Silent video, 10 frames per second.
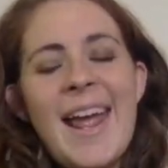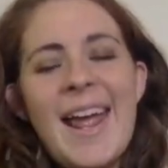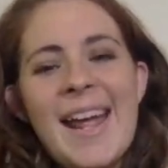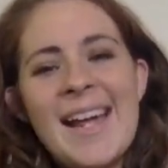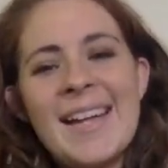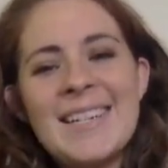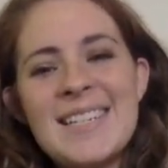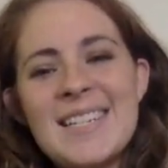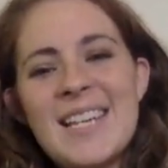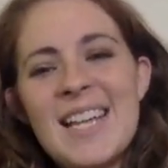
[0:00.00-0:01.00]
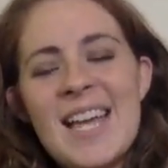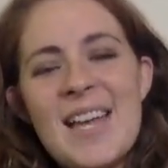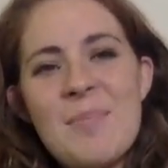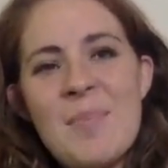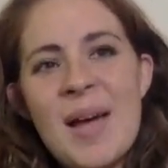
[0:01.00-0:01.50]
And
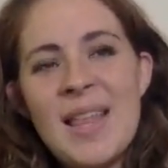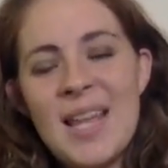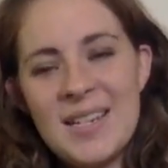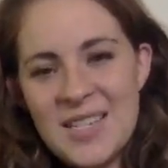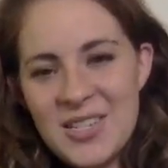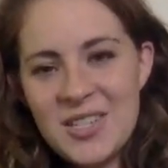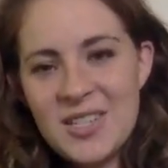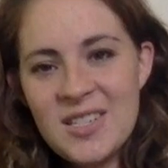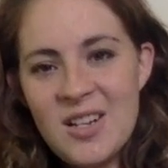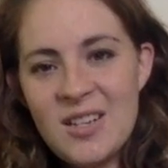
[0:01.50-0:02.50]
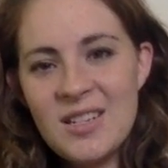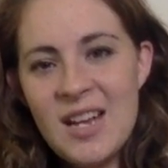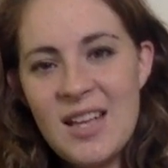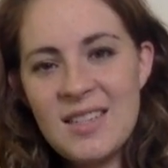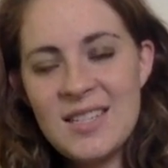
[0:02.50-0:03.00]
my lactation consultant
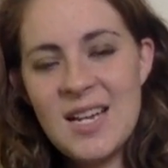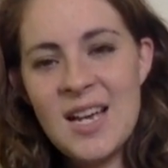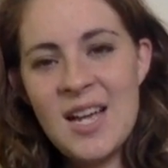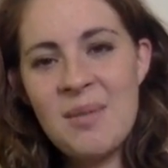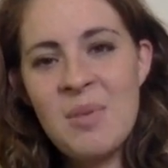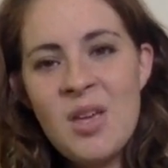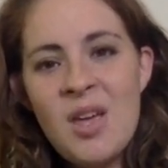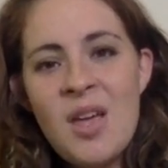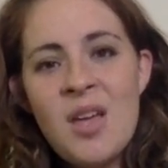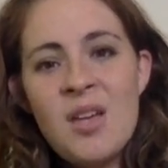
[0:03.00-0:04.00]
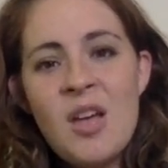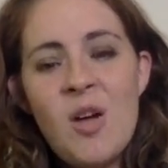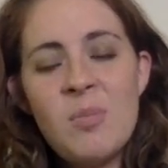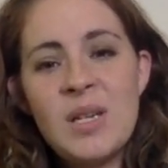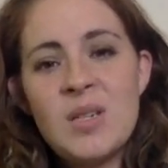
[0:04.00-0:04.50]
at the time
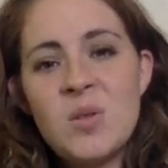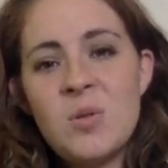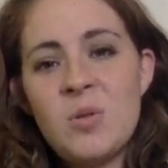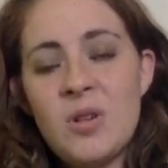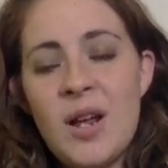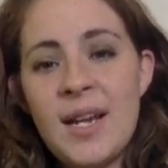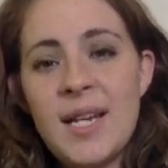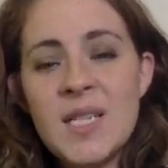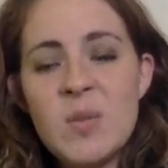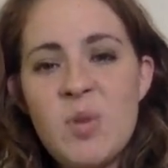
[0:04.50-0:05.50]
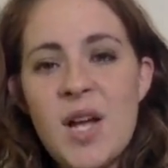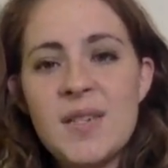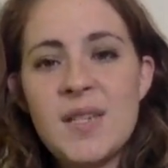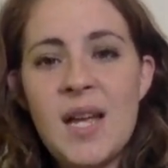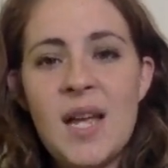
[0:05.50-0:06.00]
helped me to learn how to hand
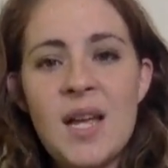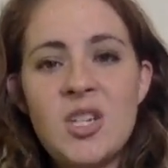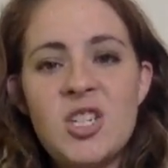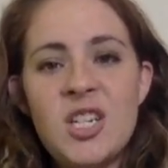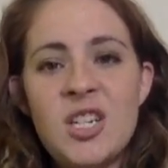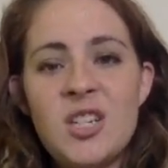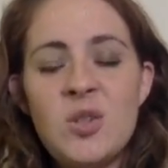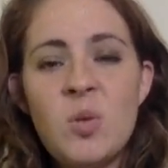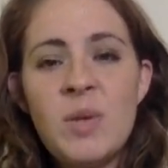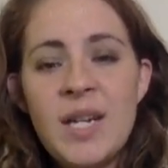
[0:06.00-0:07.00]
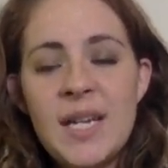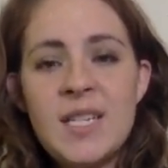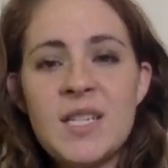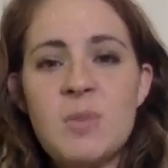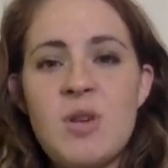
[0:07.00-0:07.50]
express, and she told me to hand
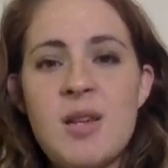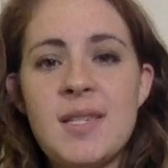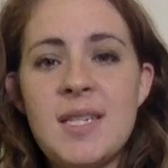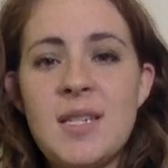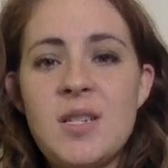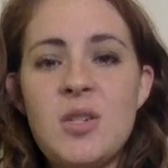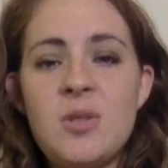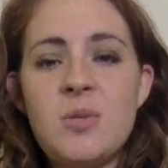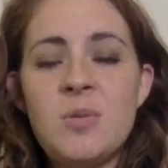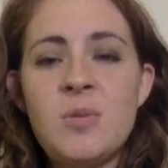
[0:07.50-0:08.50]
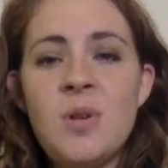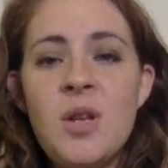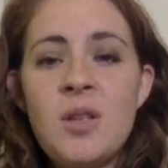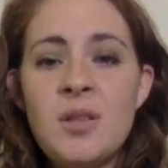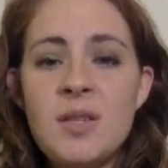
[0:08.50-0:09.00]
express into
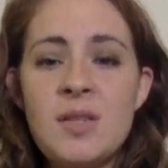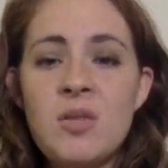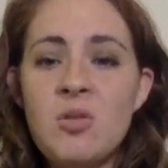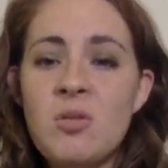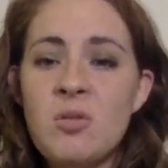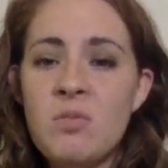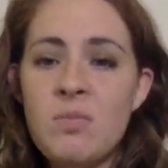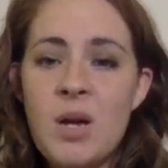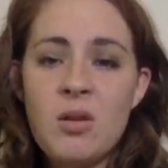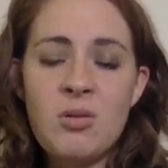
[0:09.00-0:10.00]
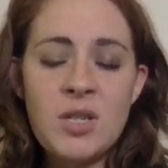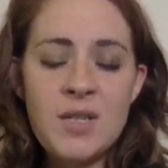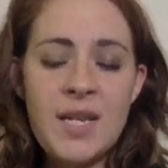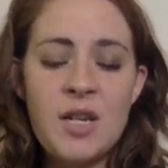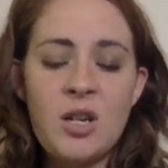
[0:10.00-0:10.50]
this little bottle
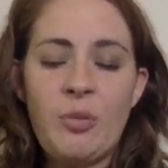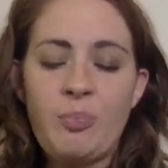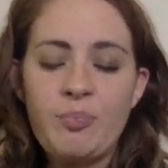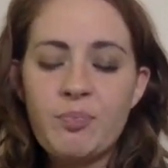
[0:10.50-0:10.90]
container,